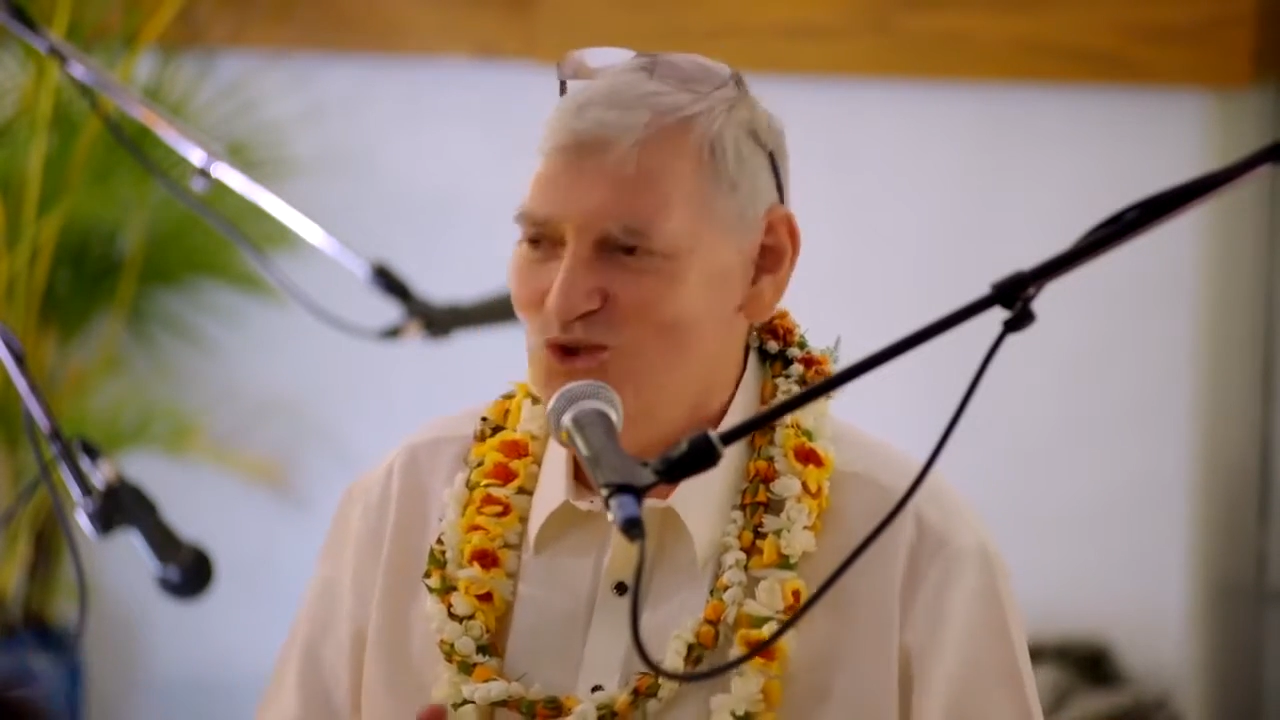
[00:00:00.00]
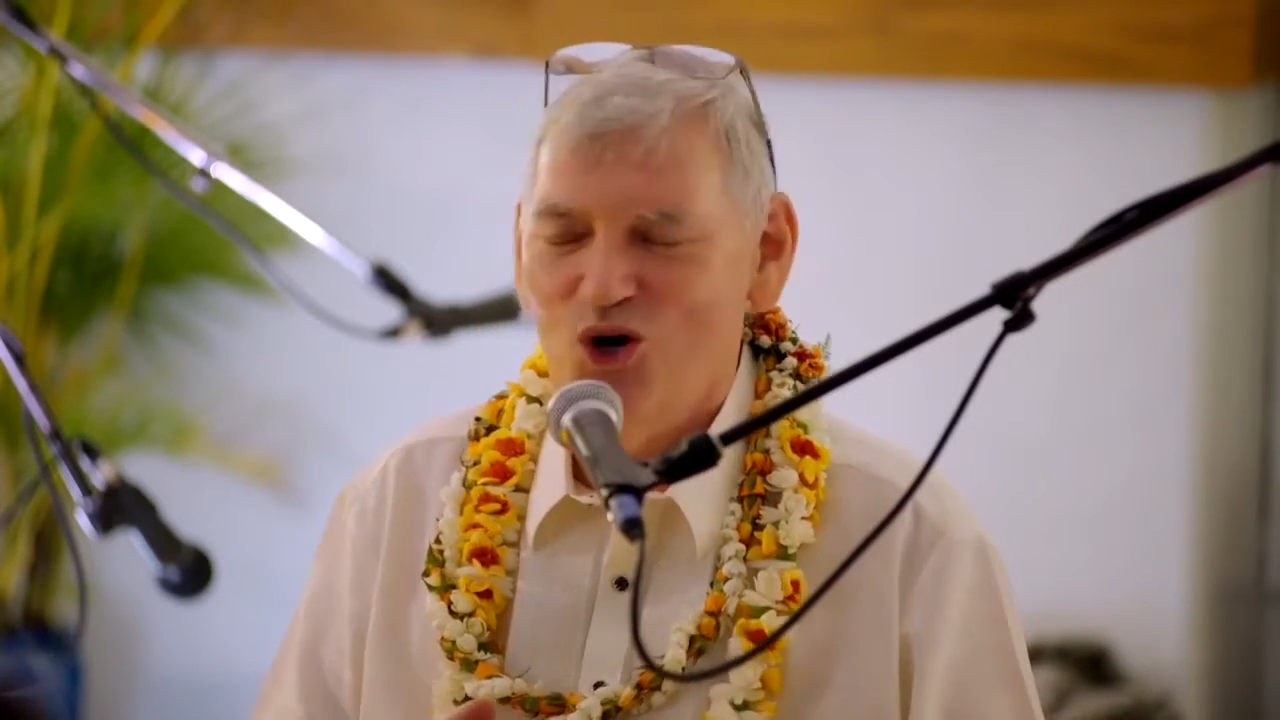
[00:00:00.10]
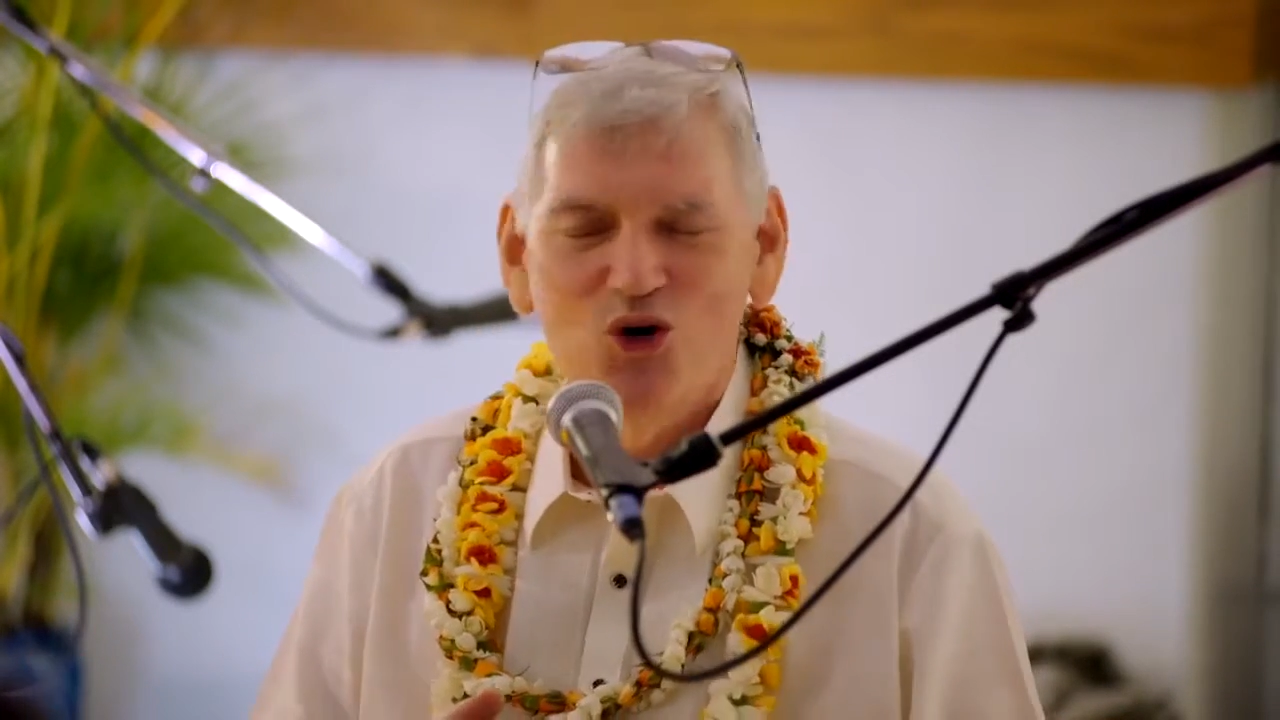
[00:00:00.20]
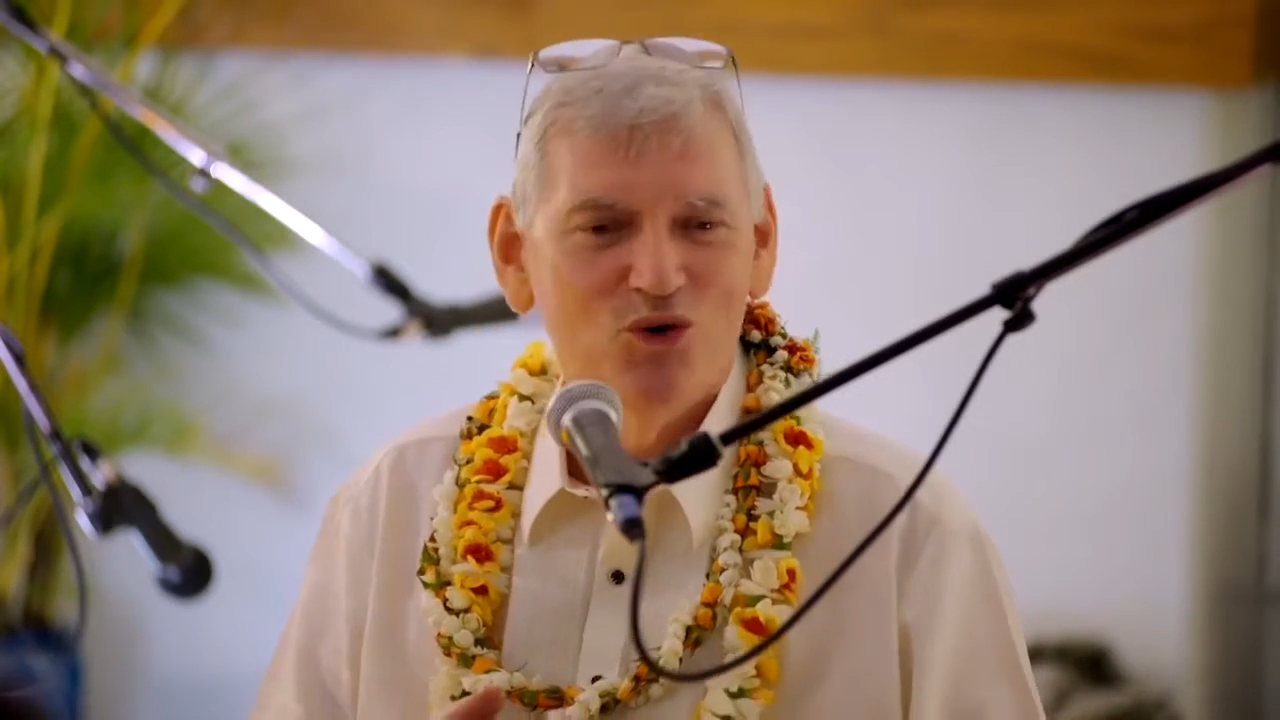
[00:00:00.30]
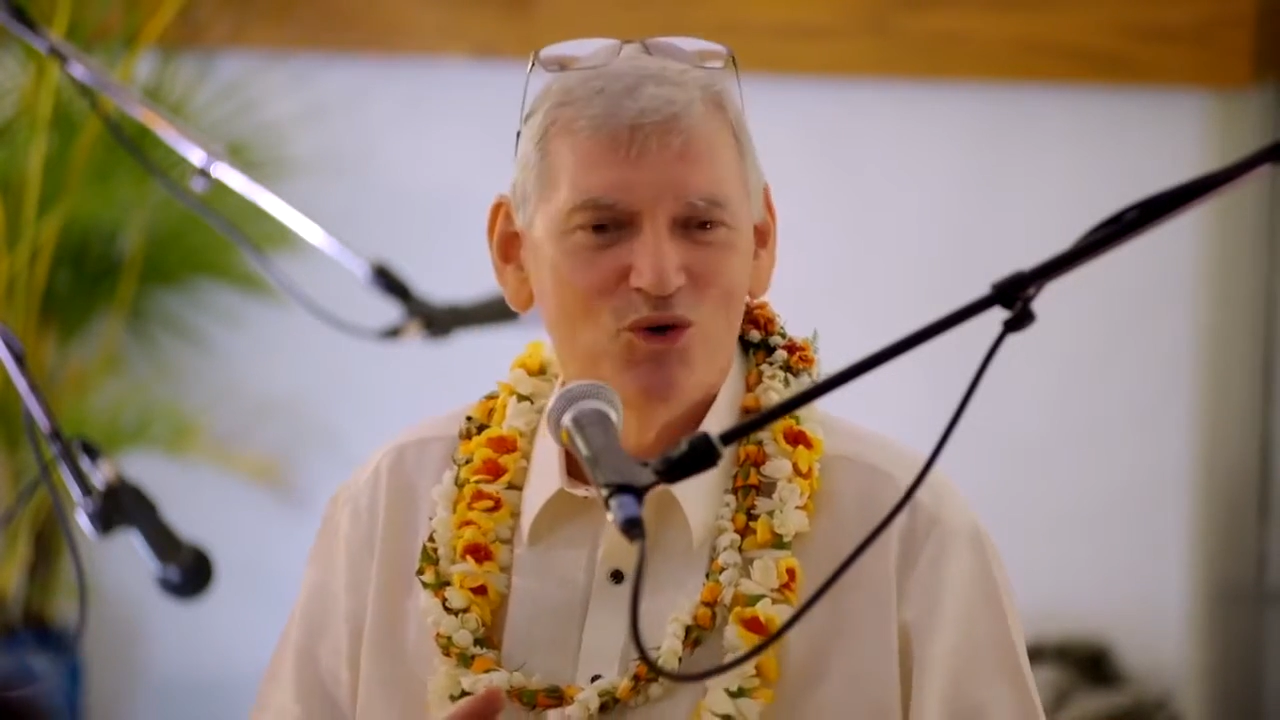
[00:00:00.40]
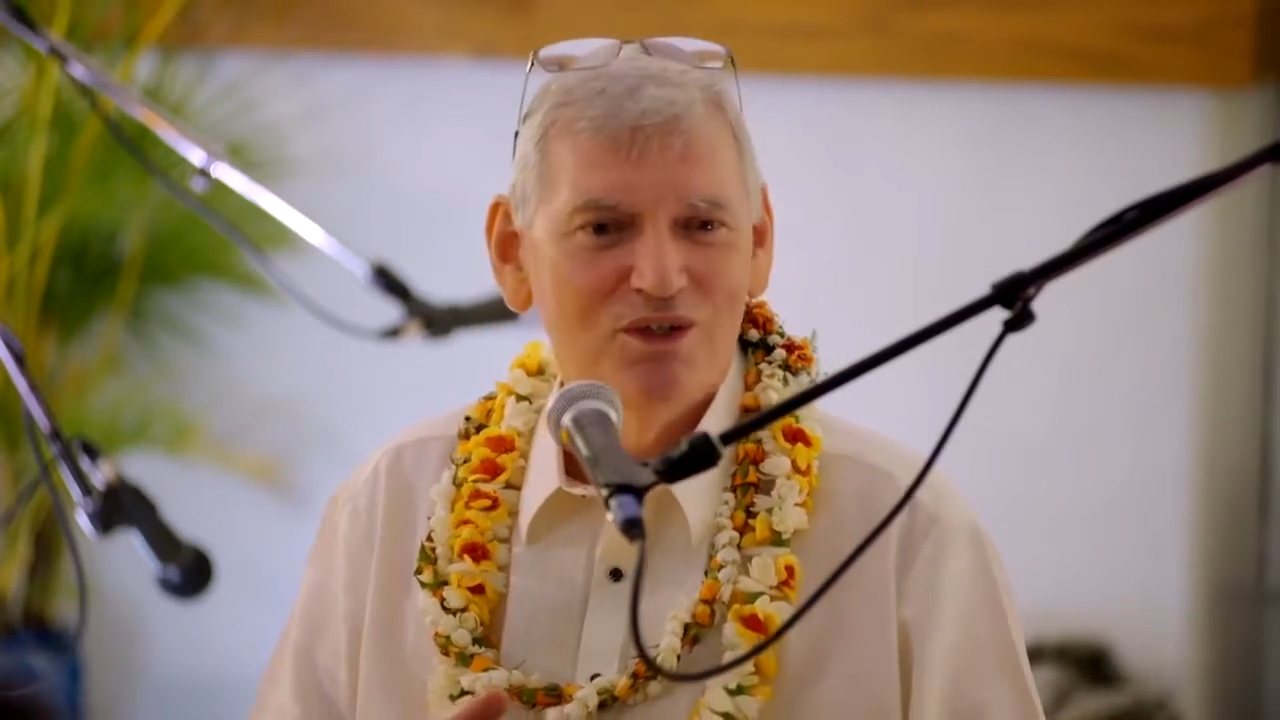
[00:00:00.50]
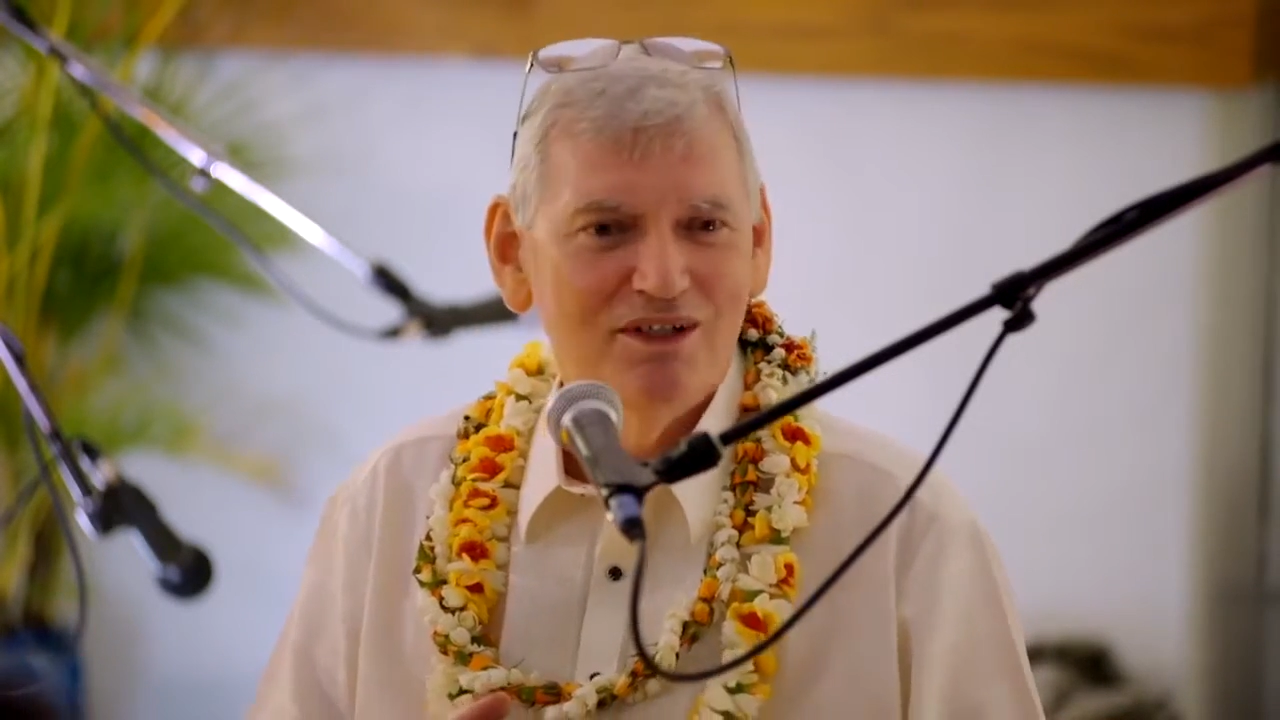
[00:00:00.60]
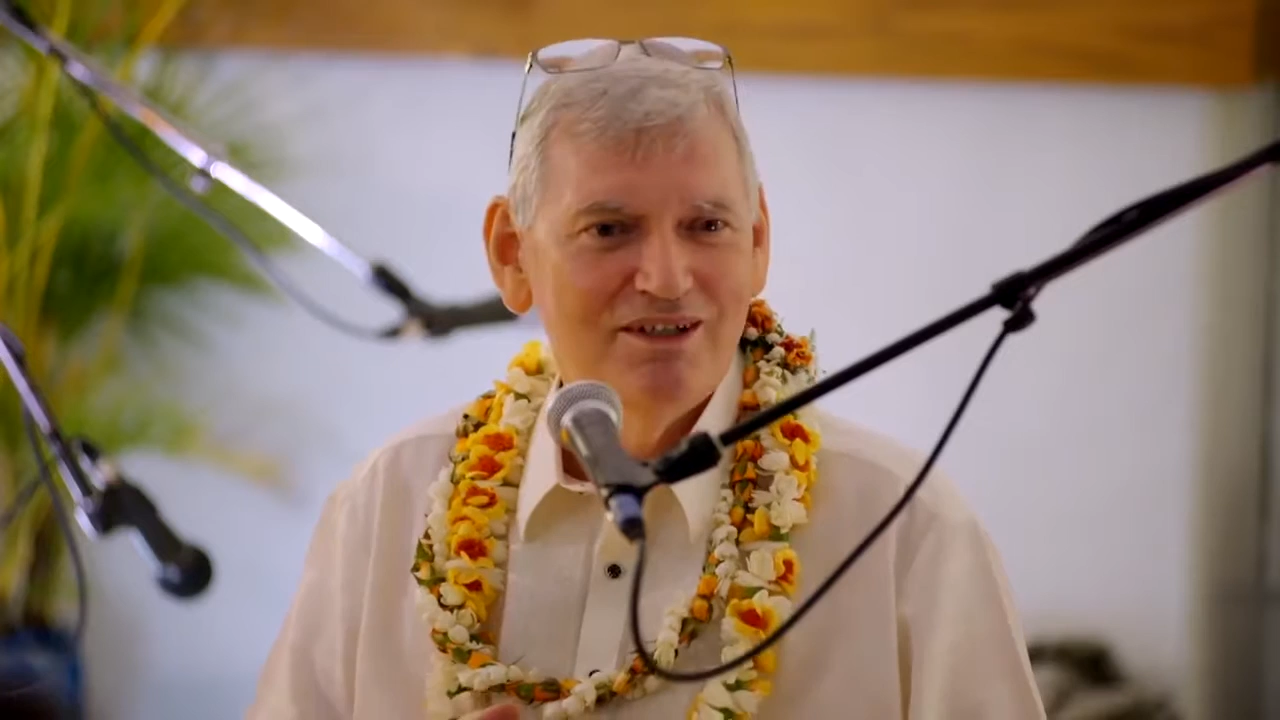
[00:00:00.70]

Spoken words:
know,